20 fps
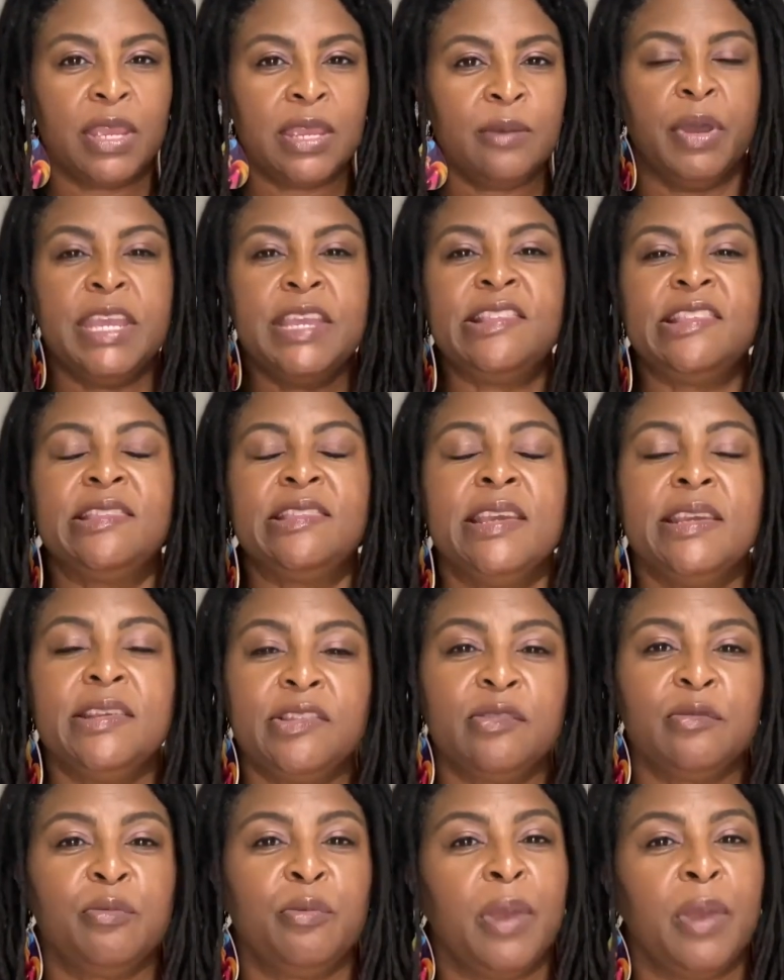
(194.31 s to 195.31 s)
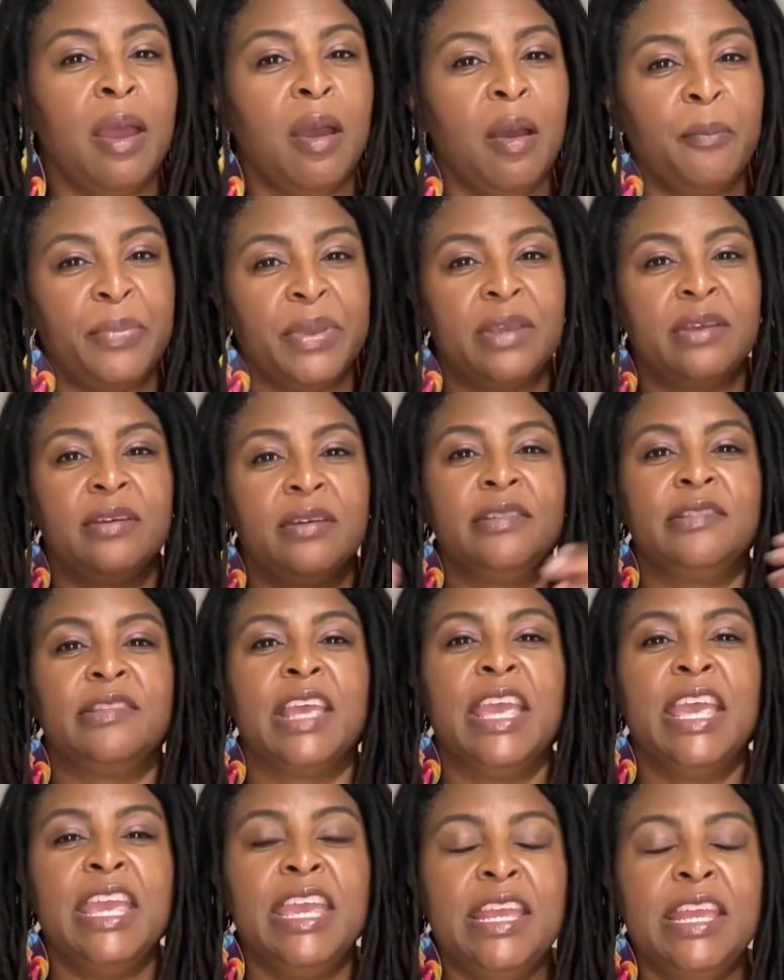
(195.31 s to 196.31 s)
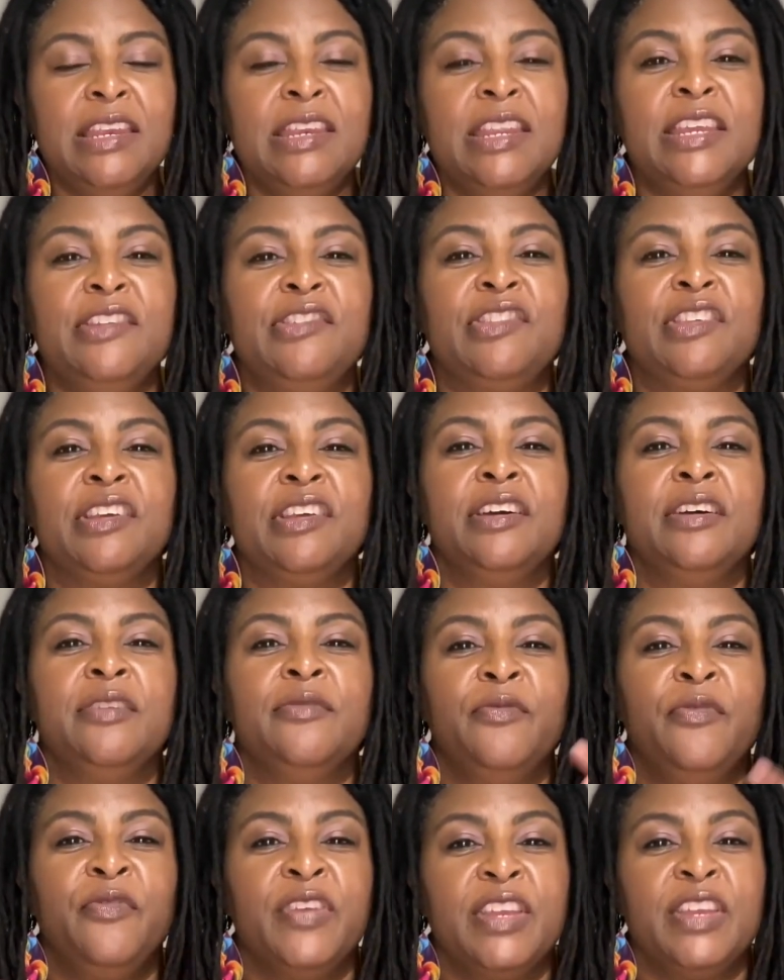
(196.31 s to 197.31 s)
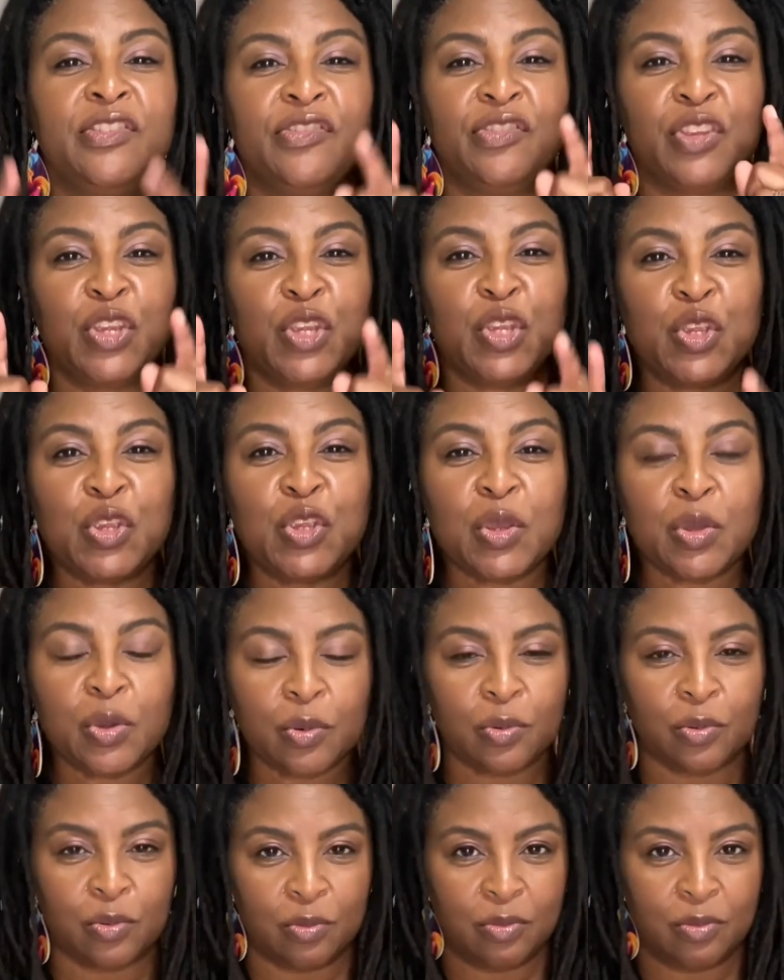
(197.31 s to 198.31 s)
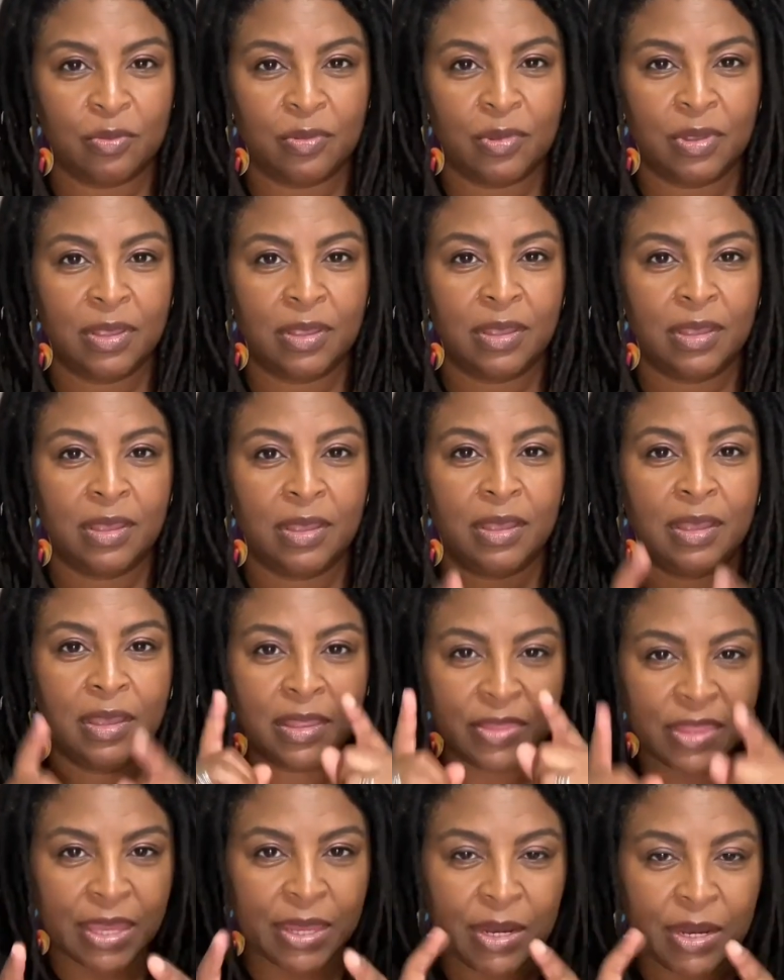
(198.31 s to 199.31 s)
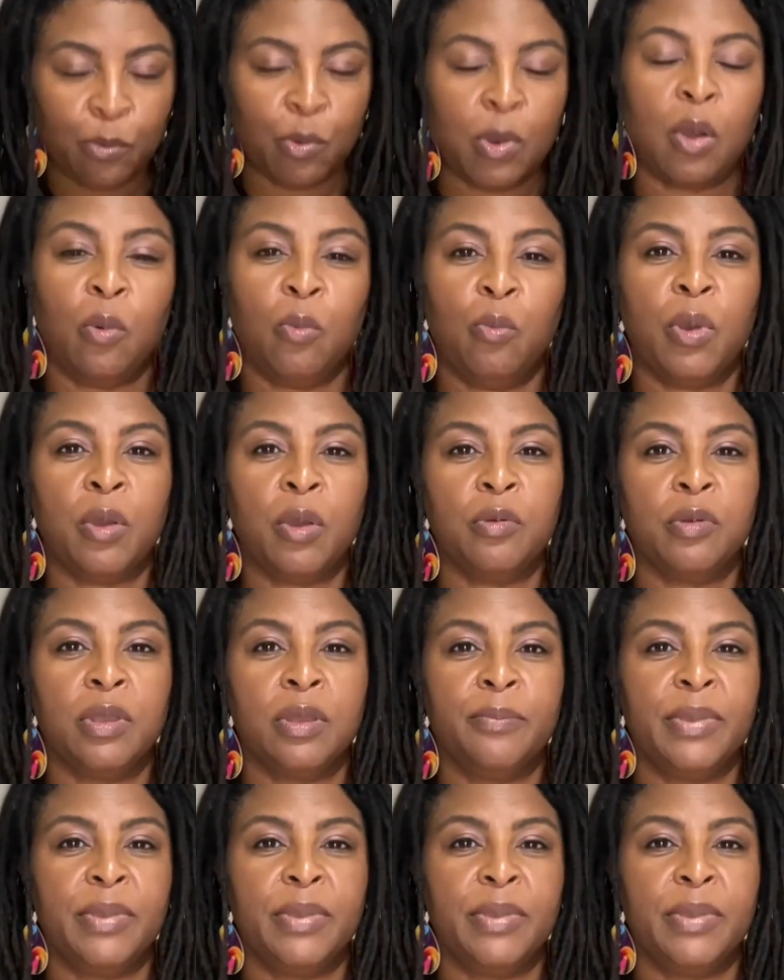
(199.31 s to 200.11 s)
But he sticks around because he needs to convince you that it won't work.